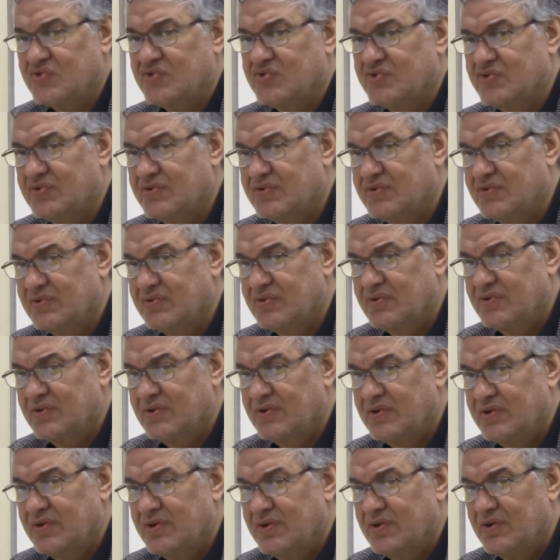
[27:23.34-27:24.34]
$30.
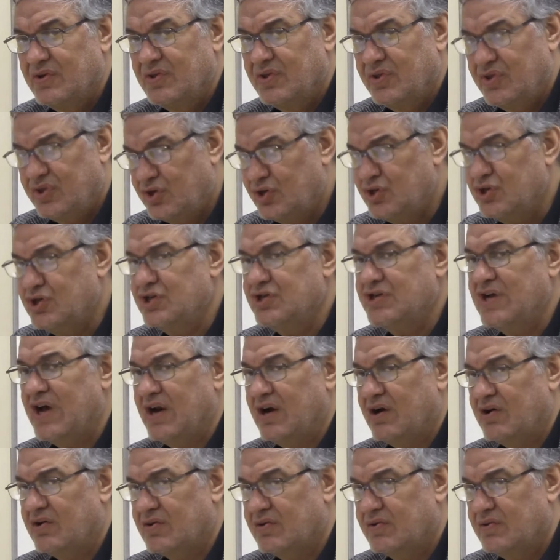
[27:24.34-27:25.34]

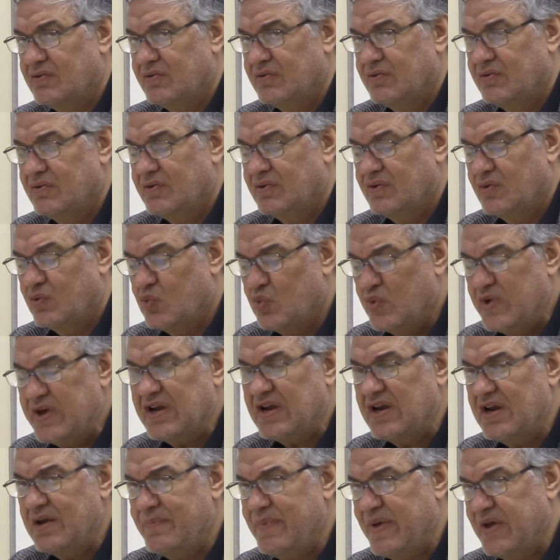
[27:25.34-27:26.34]
Weekly basis or monthly
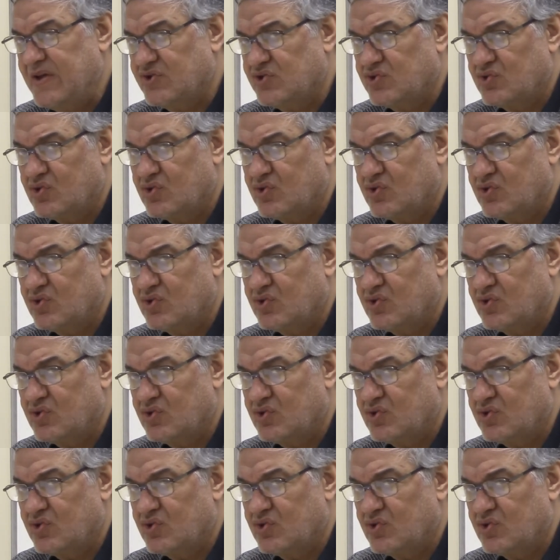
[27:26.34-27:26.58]
basis.